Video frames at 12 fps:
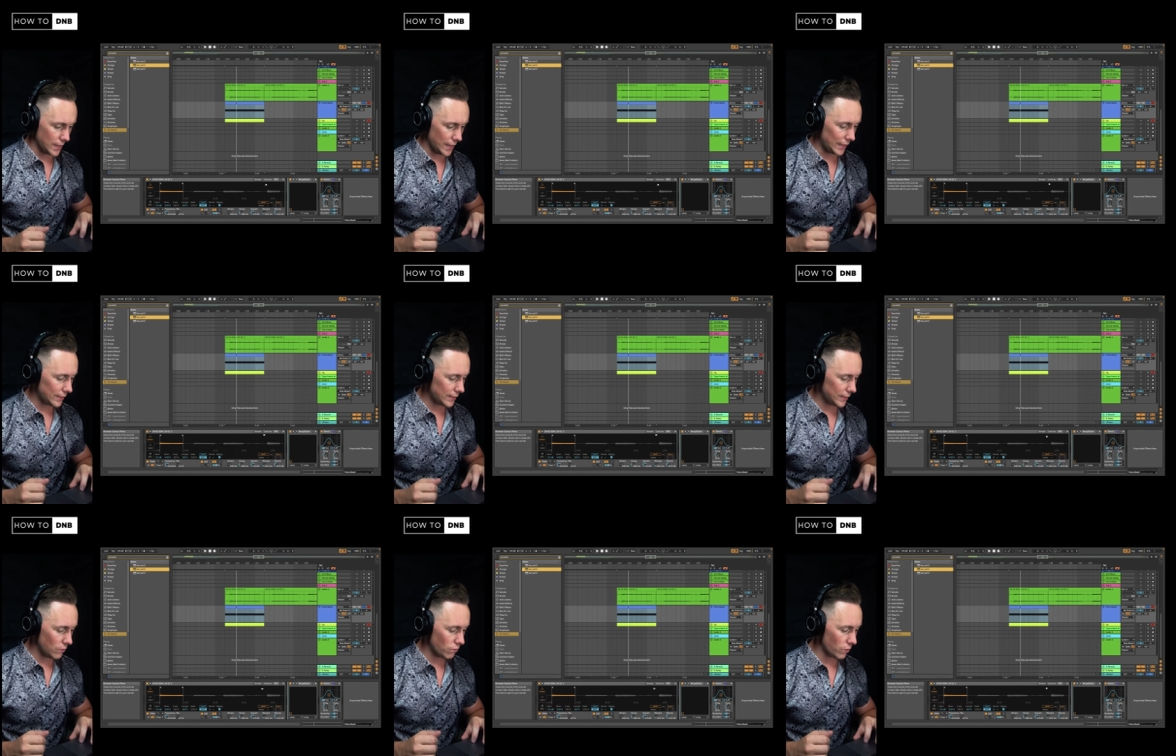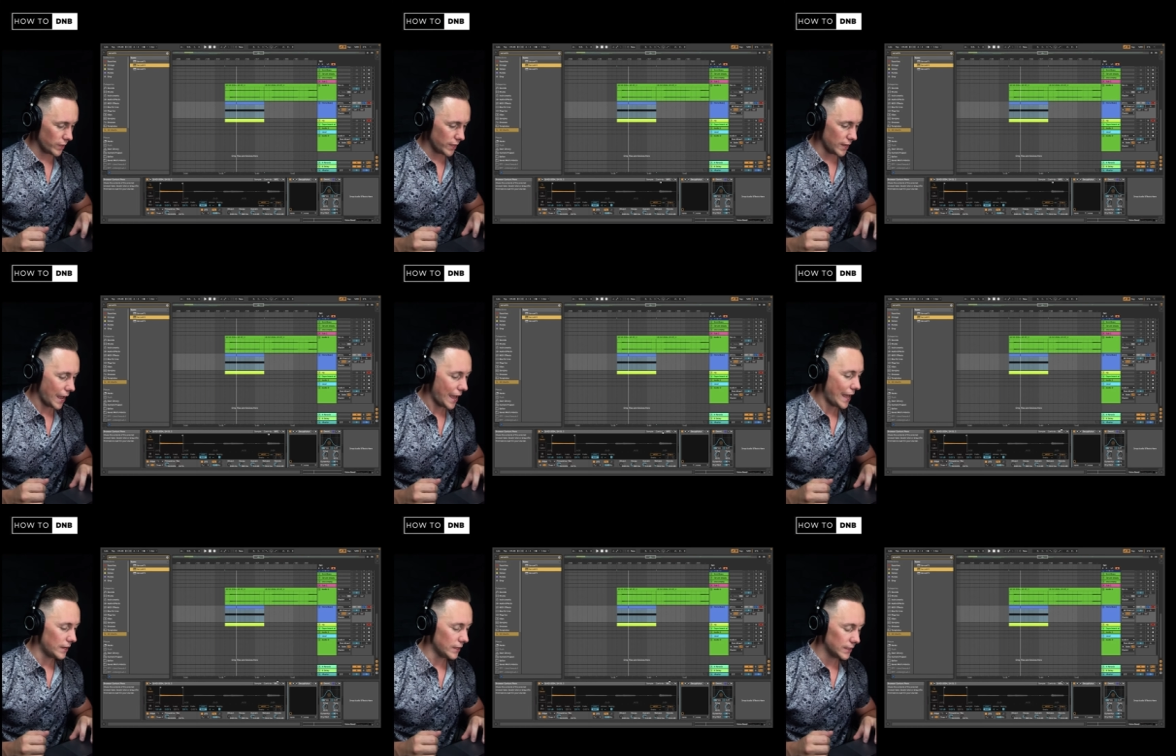and let's see what we can
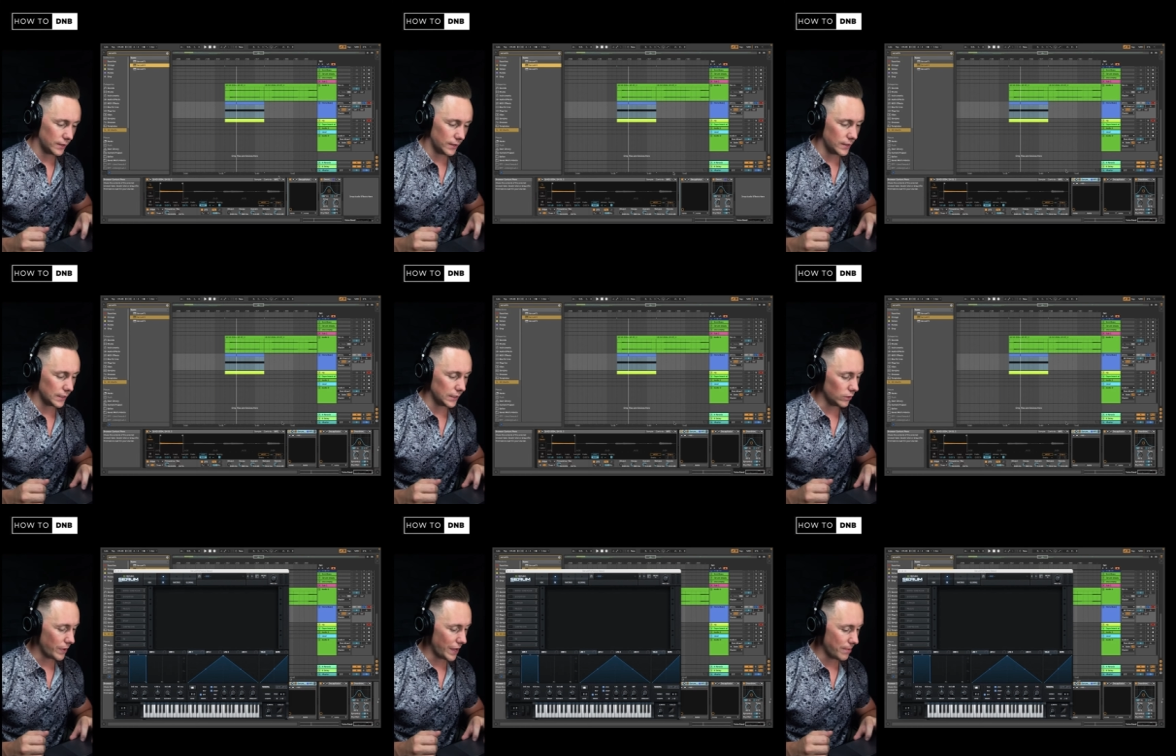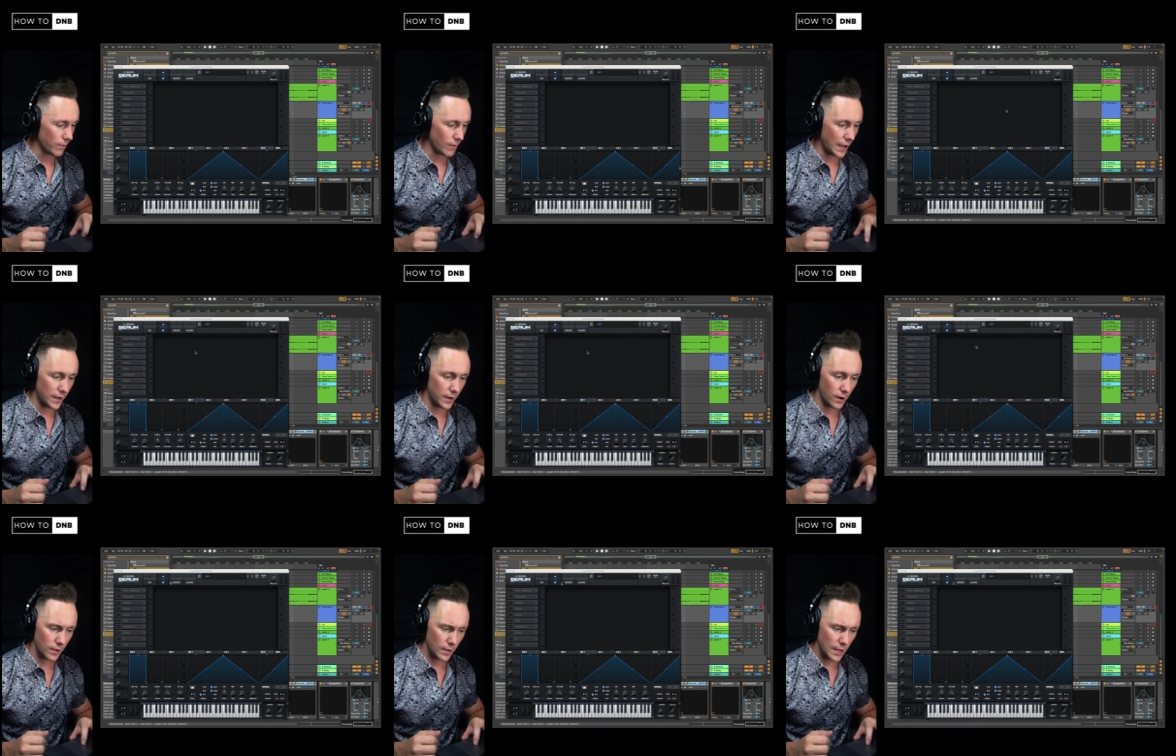add to this little baby right
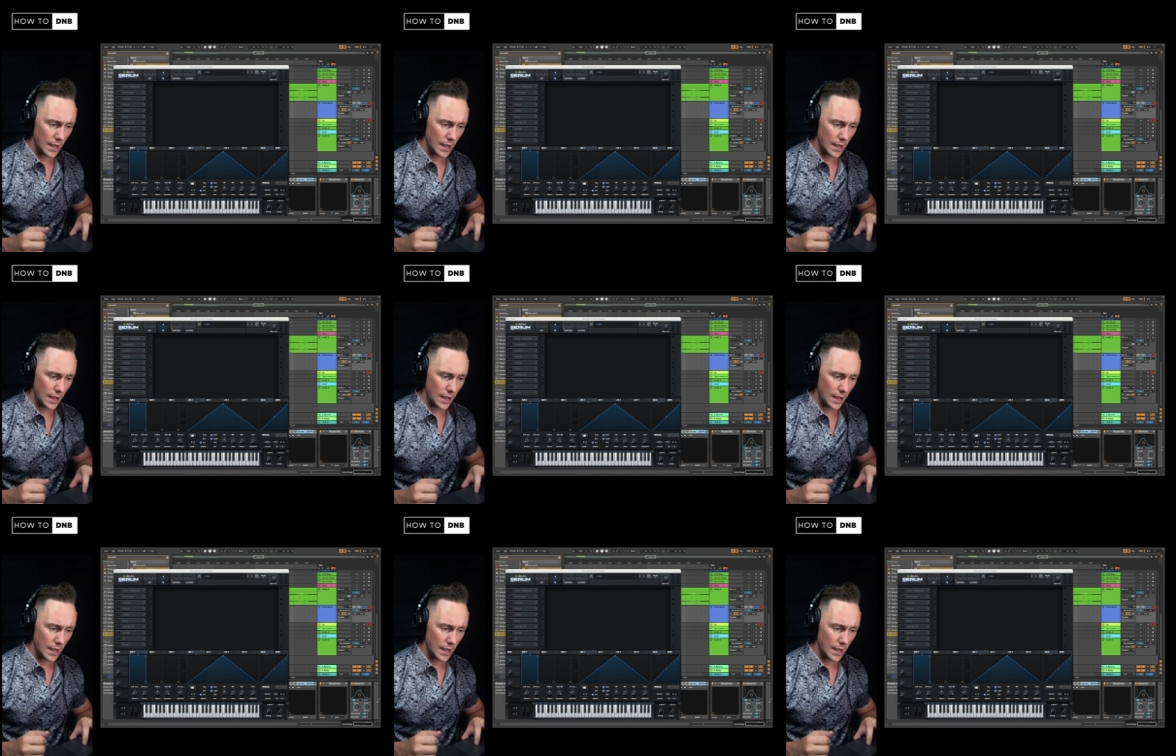here.